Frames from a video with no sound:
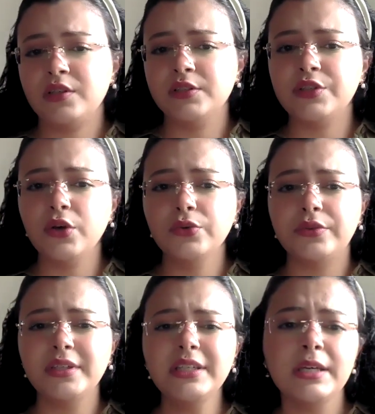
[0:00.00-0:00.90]
So
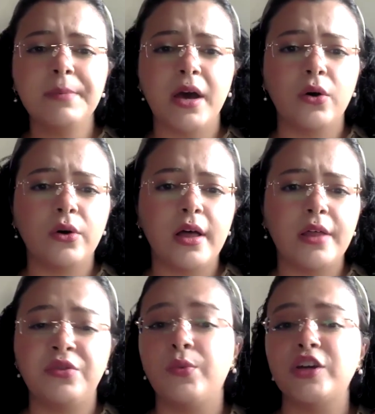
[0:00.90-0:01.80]
thinking about
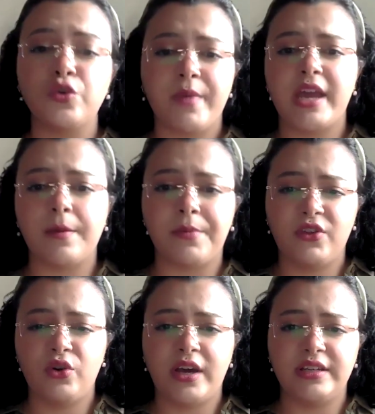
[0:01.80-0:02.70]
the racial makeup of
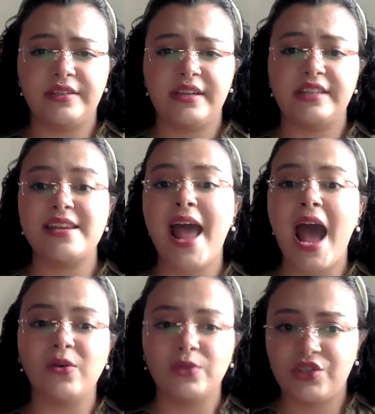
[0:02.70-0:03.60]
the United States and
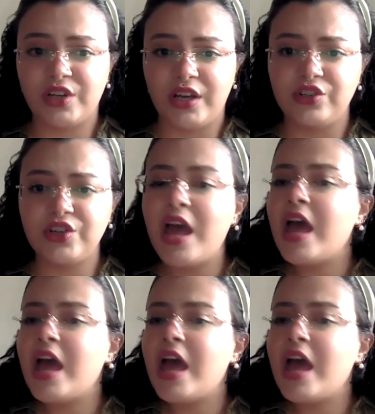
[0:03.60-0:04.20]
how it's changed,